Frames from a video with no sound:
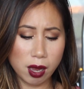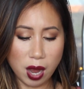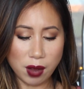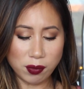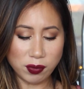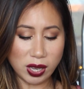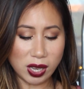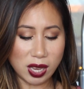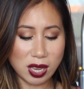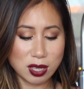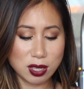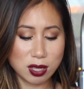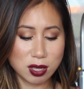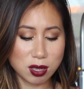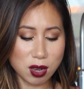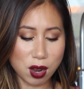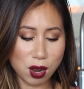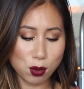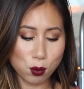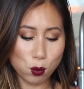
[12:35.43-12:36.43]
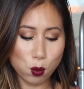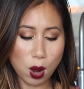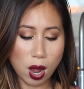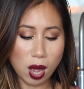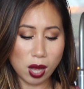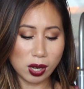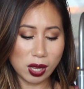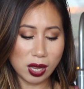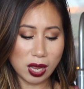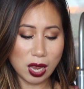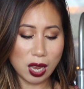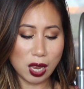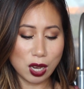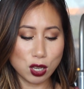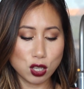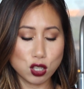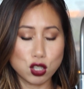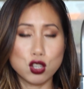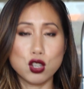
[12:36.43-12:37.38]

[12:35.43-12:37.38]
I think he's done well in